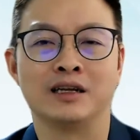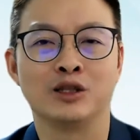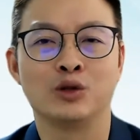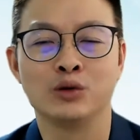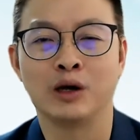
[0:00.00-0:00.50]

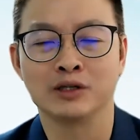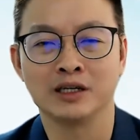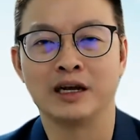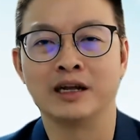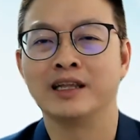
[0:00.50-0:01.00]
in
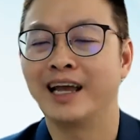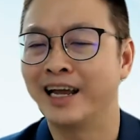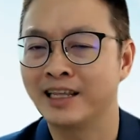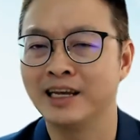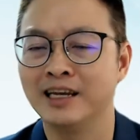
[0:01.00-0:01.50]

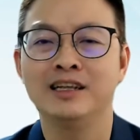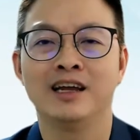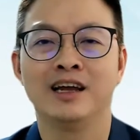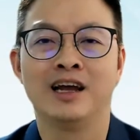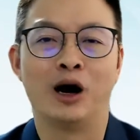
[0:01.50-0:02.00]
2018,